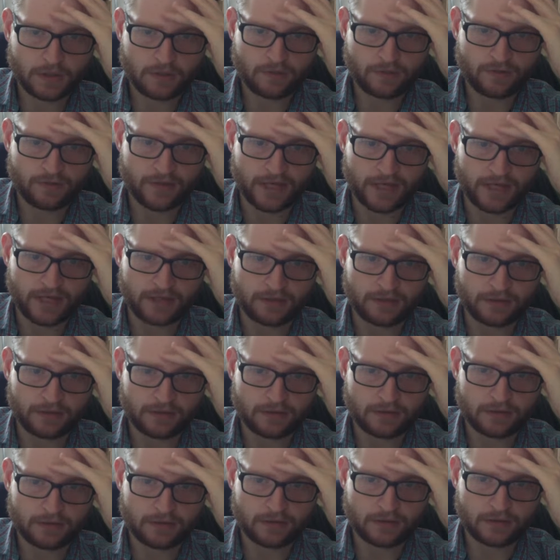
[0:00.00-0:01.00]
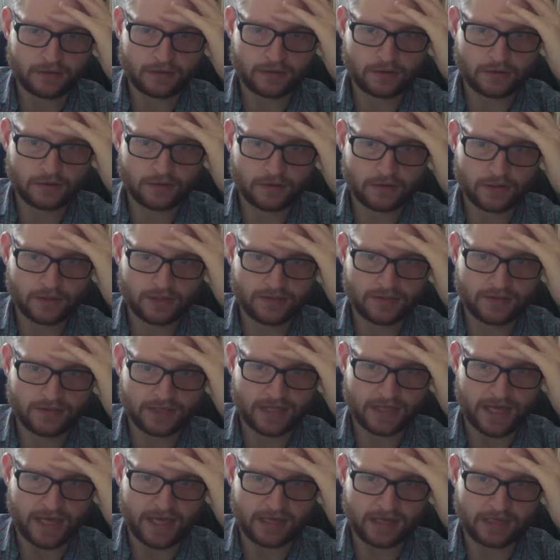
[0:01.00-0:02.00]
then the
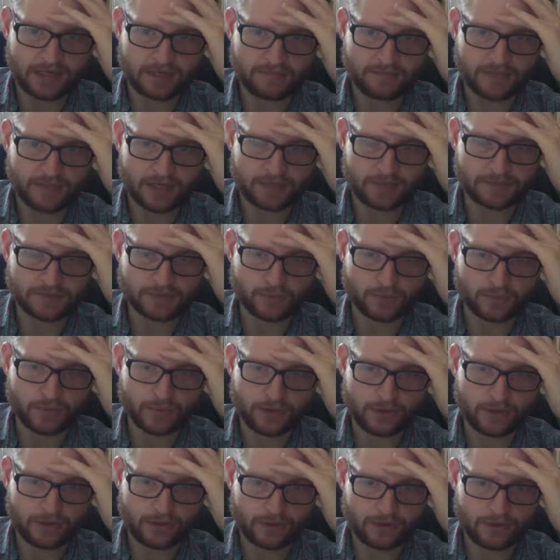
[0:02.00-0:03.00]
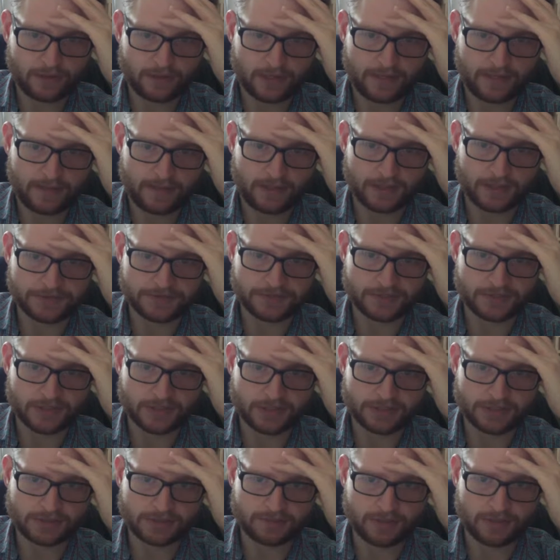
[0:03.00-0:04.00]
candidate becomes a winner and the
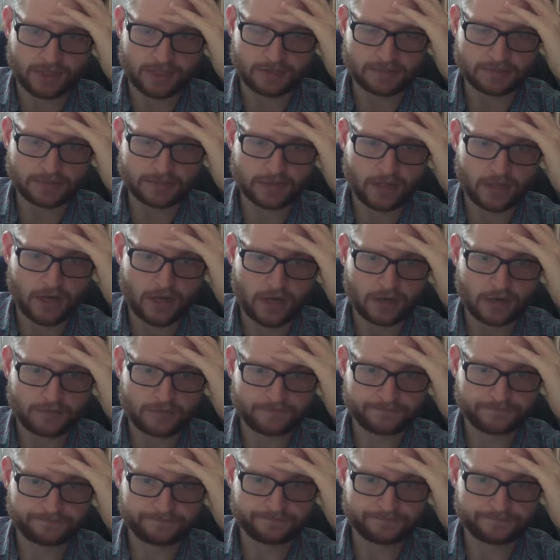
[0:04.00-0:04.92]
legislation becomes law.